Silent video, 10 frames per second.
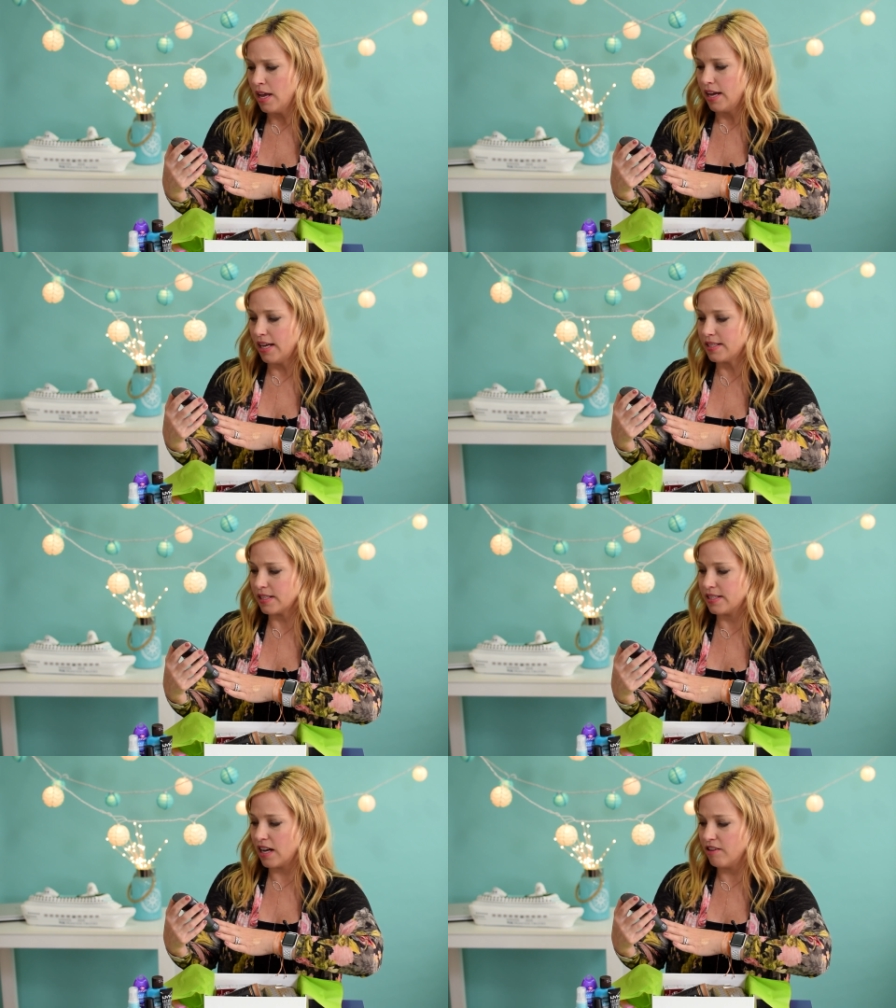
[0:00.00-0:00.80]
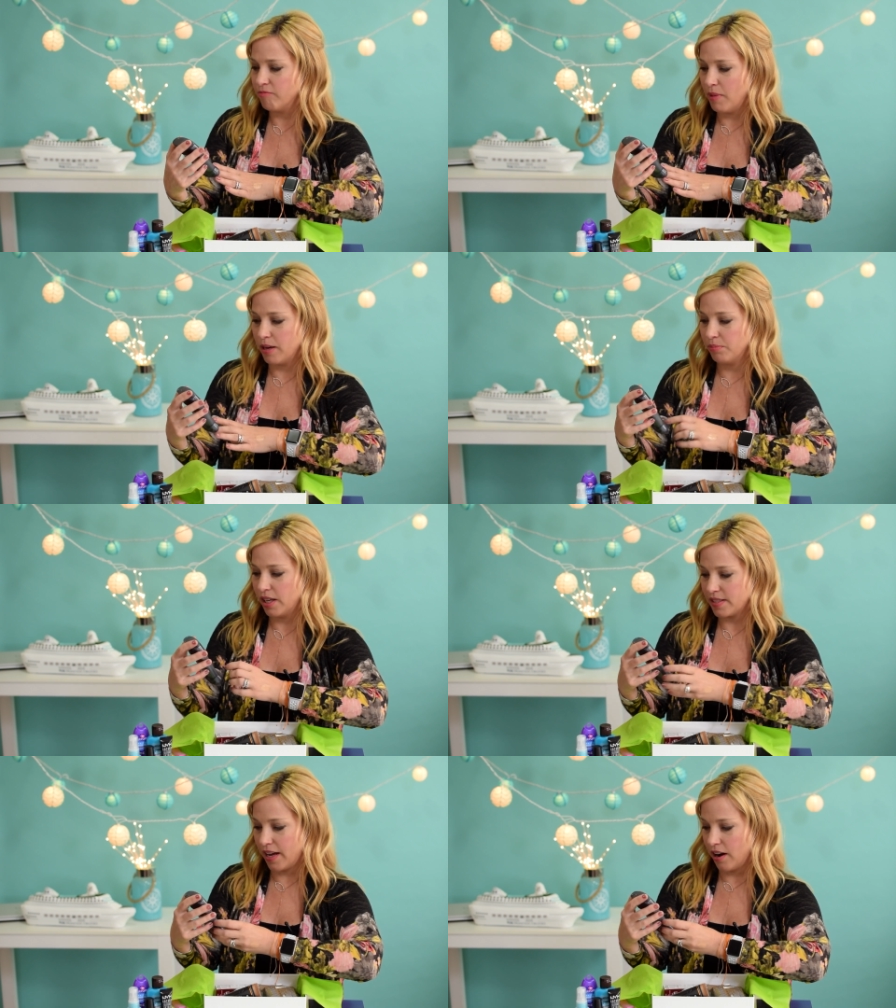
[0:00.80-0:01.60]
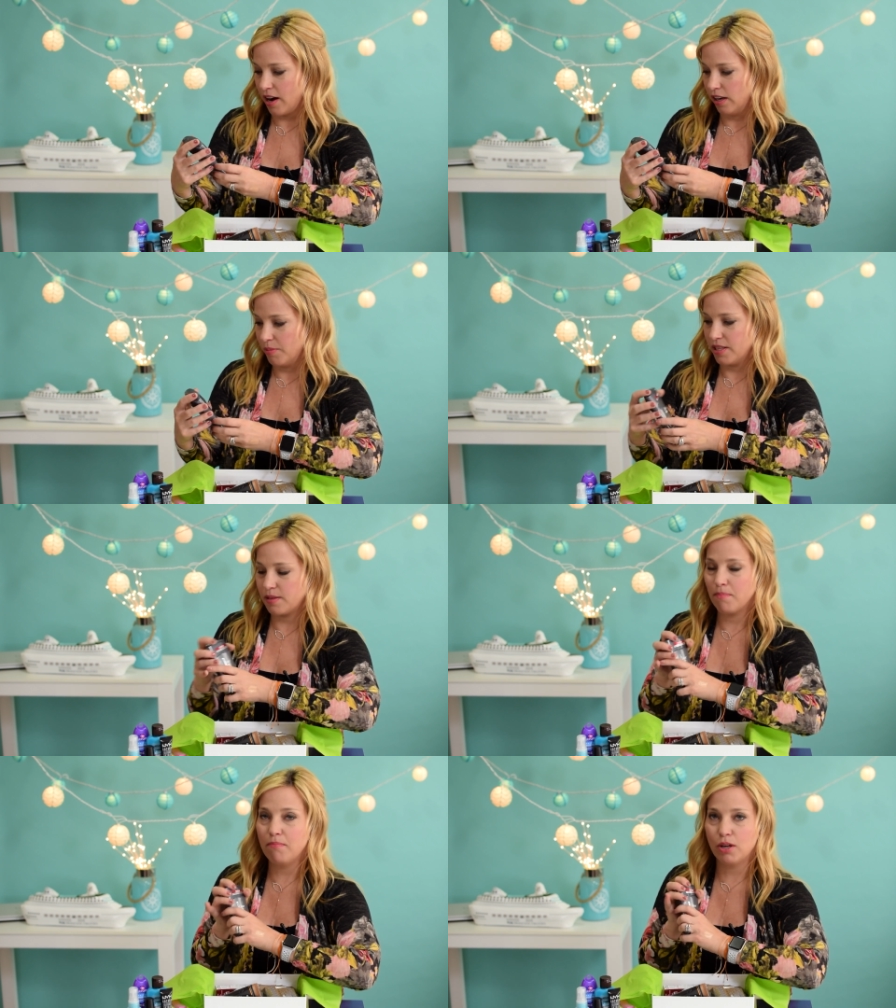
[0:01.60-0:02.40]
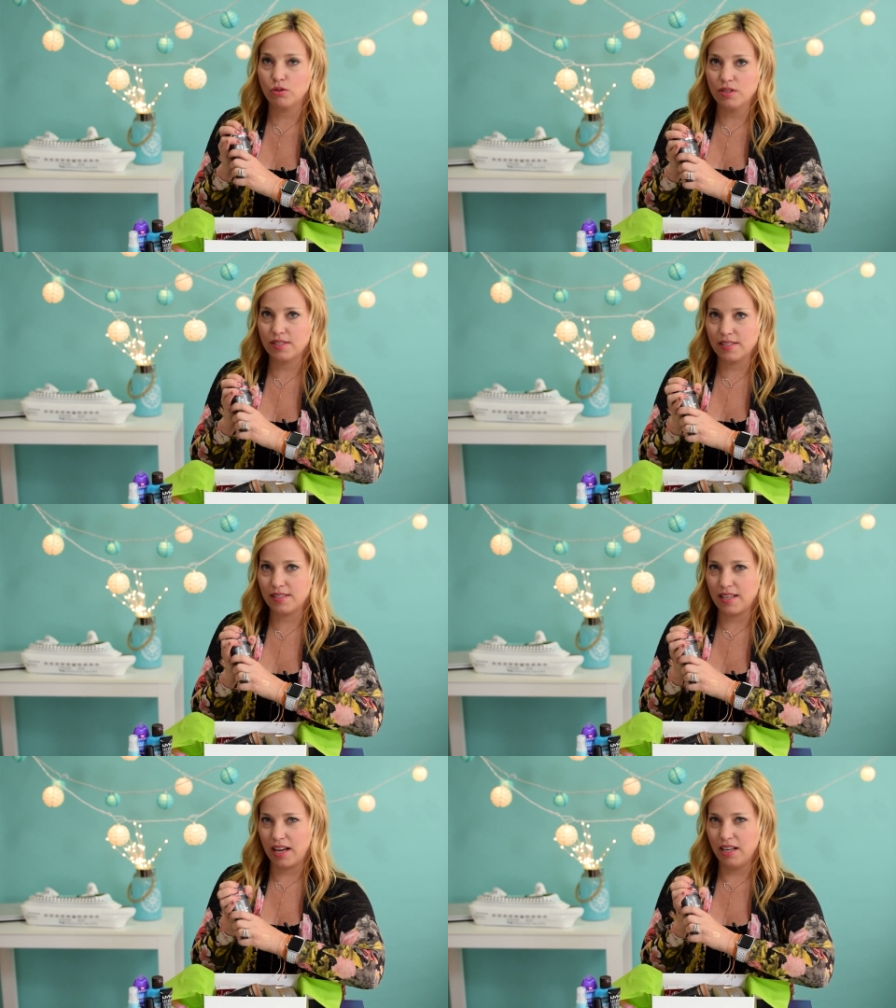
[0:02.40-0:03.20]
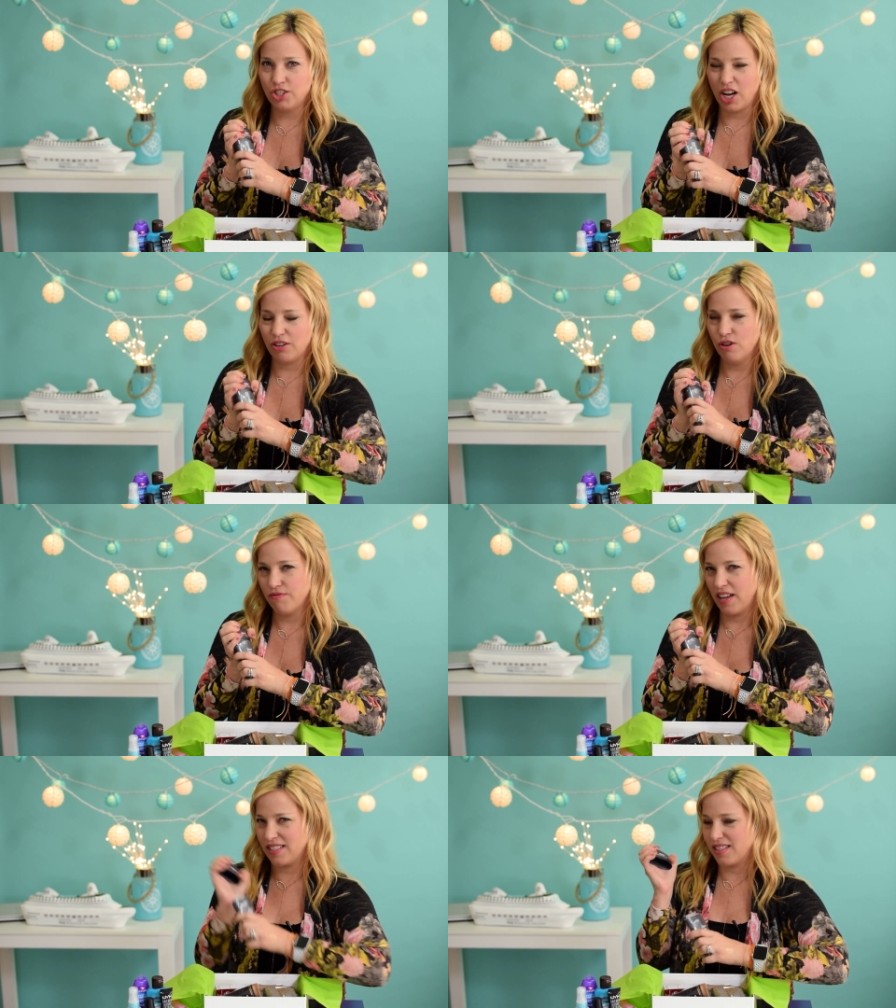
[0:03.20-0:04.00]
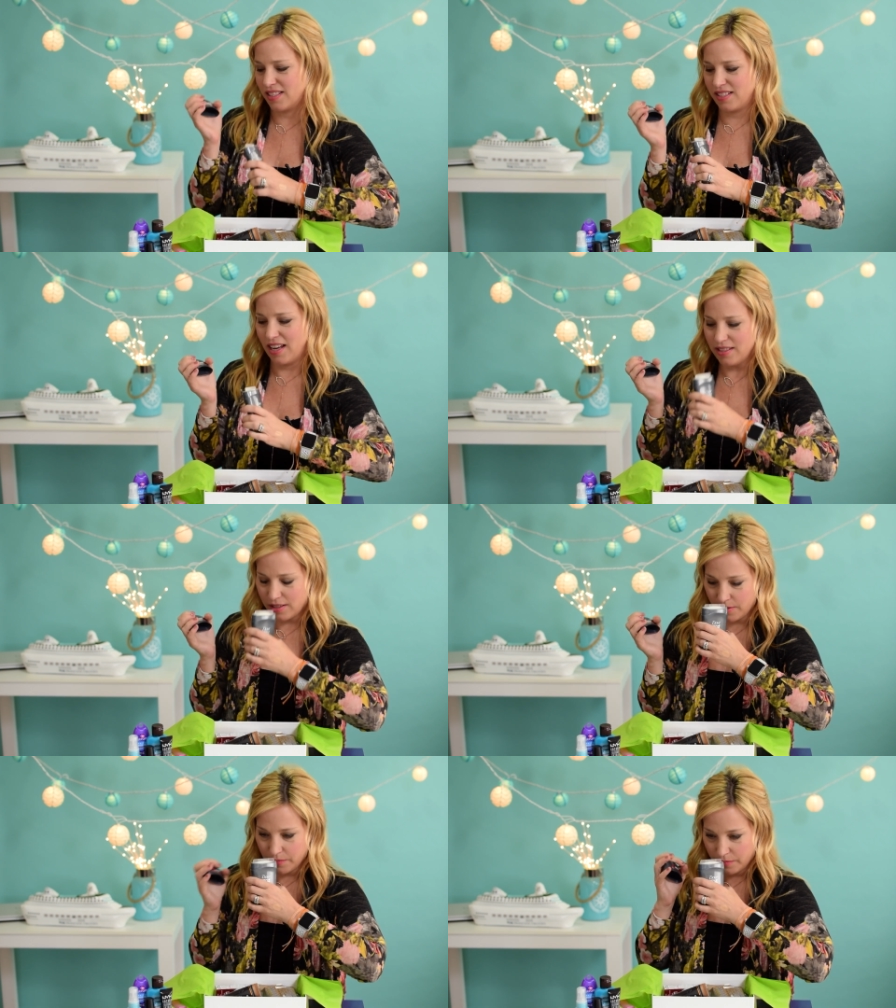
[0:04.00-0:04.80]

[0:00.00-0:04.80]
it's Dove Men Plus Care Elements Minerals and Sage. I don't know if that's the scent,